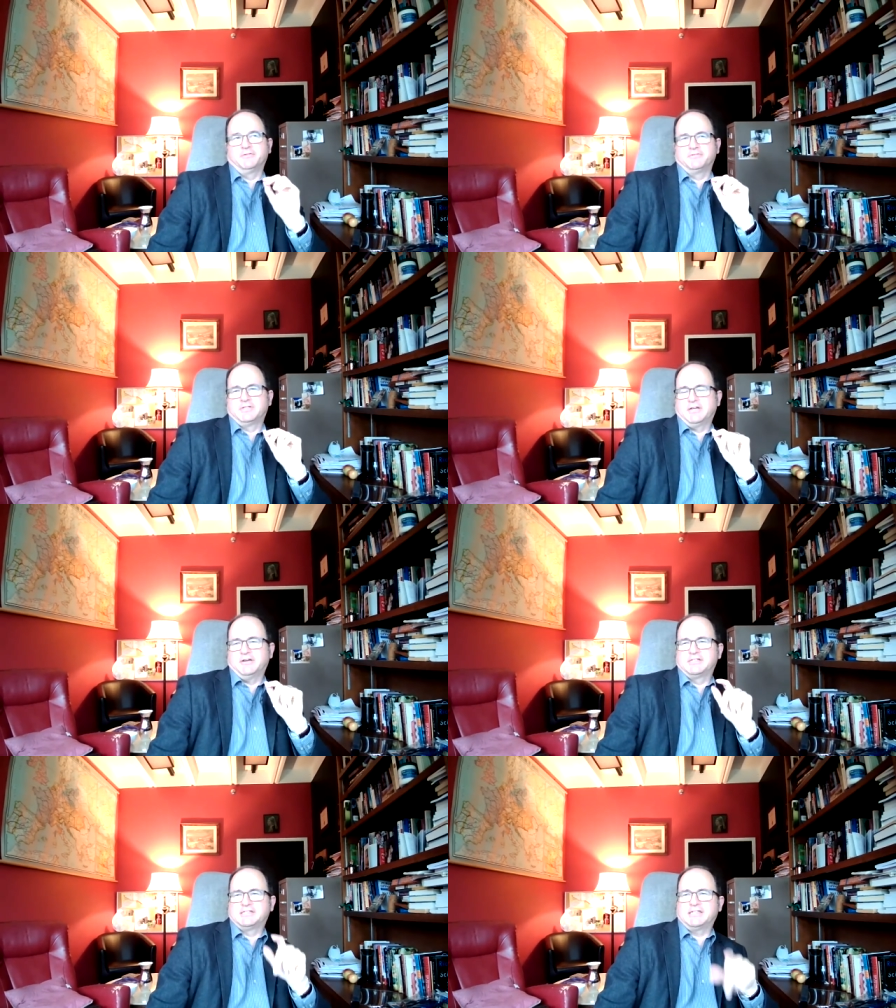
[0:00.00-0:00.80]
you've said
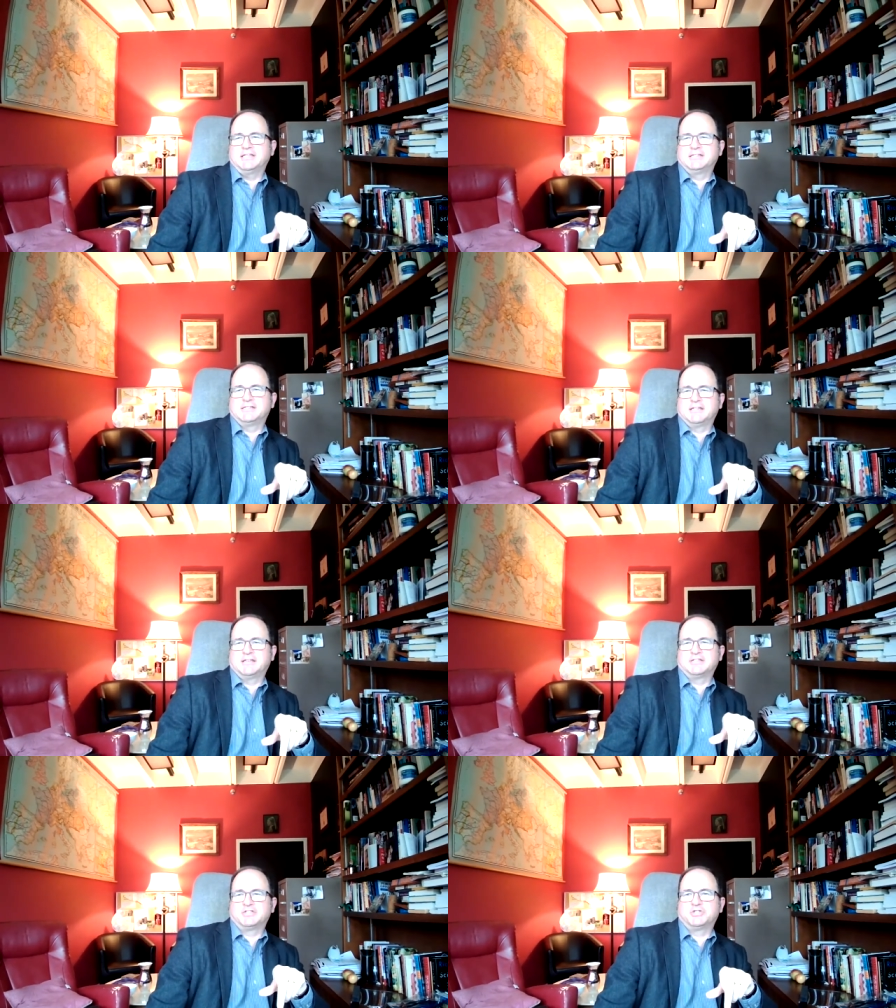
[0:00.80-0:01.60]
a sentence that
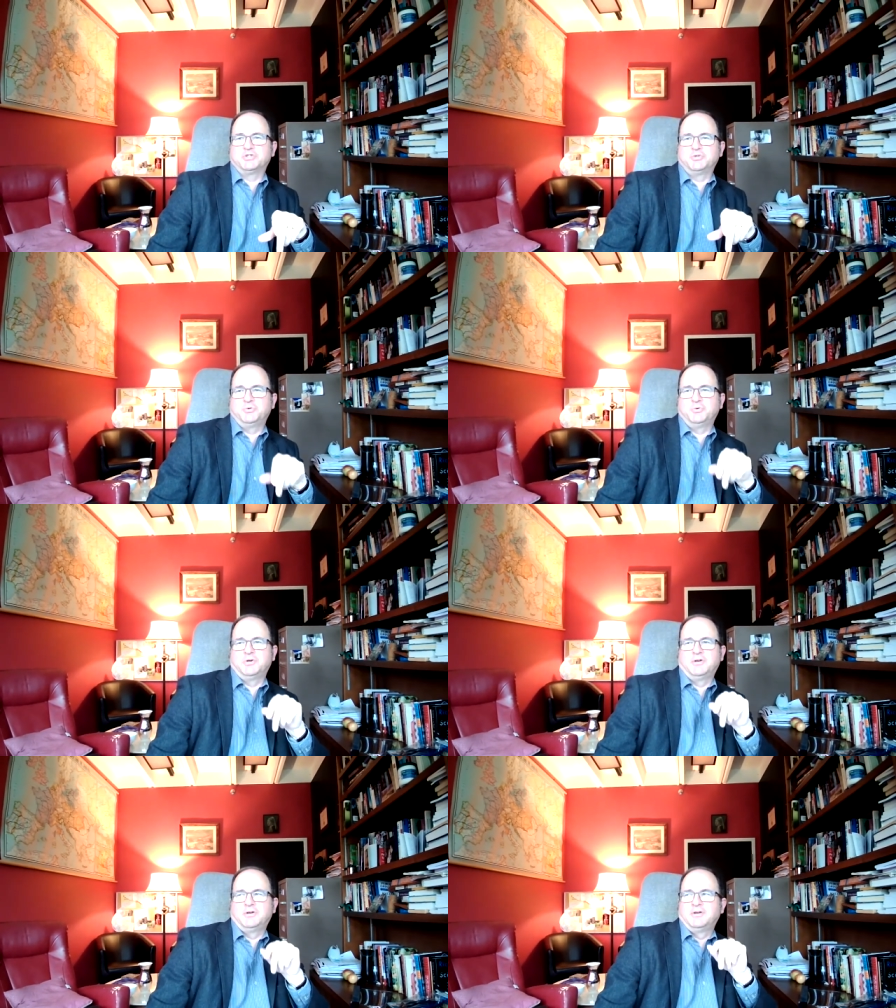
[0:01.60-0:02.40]
has two
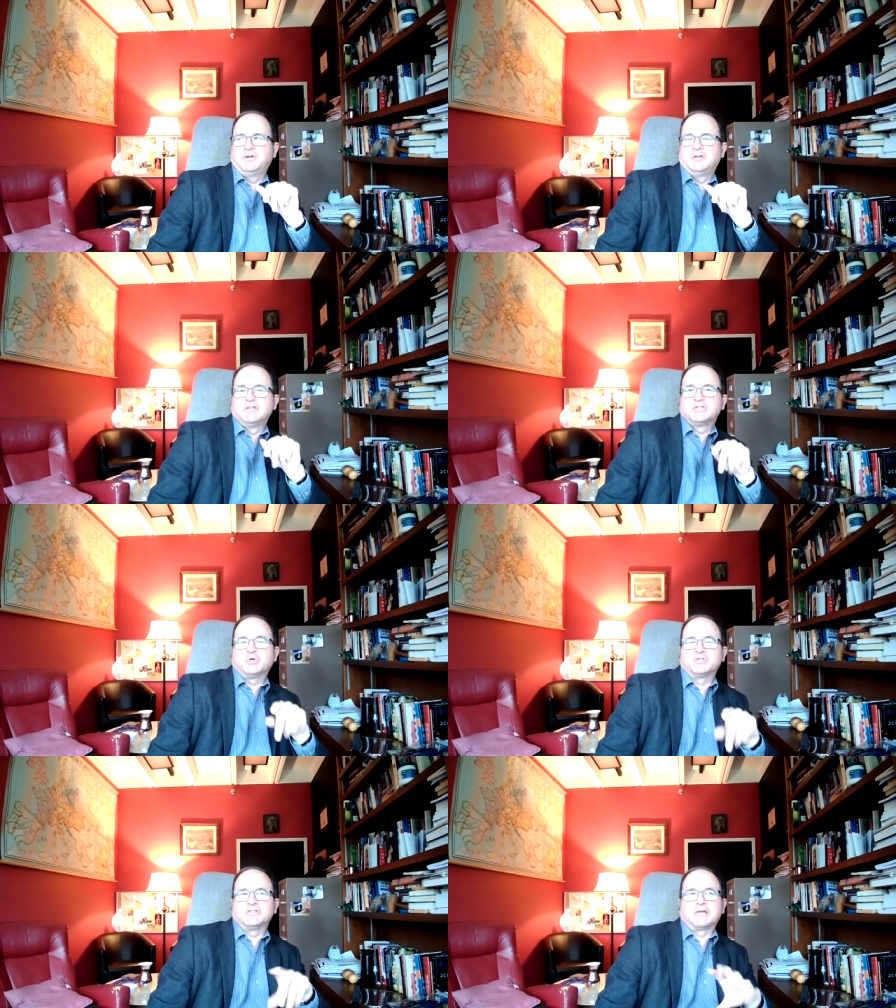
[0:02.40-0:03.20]

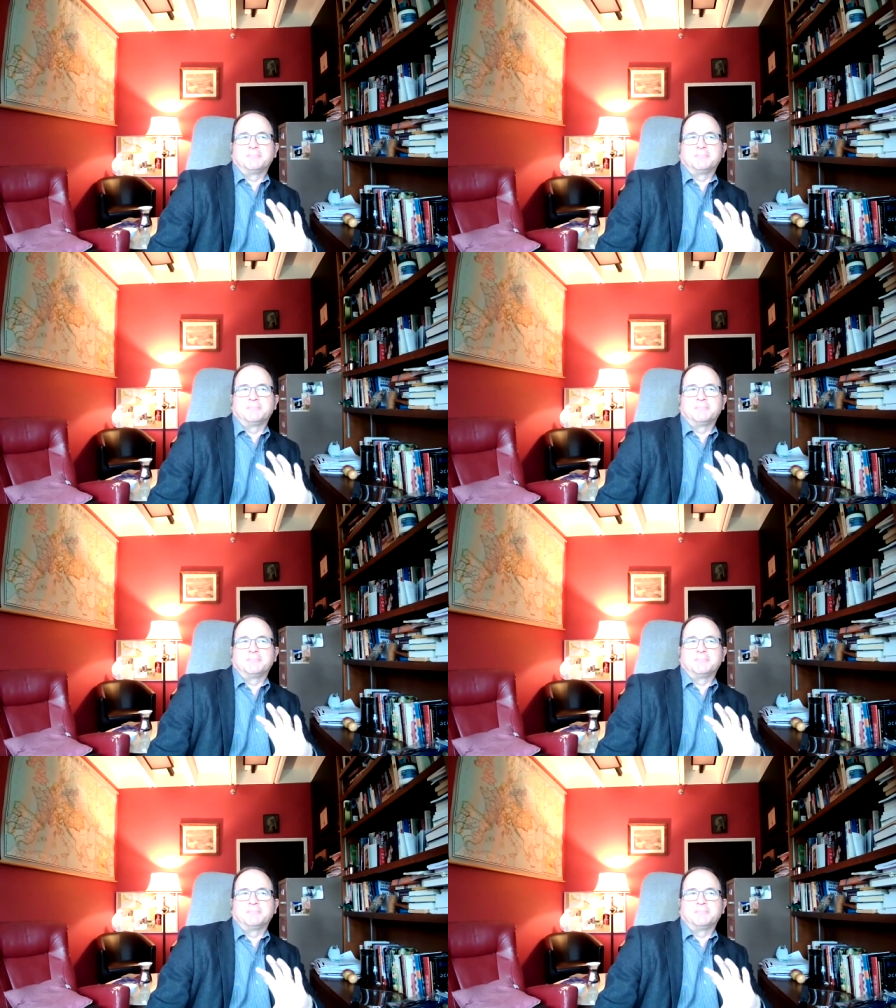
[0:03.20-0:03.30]
sources.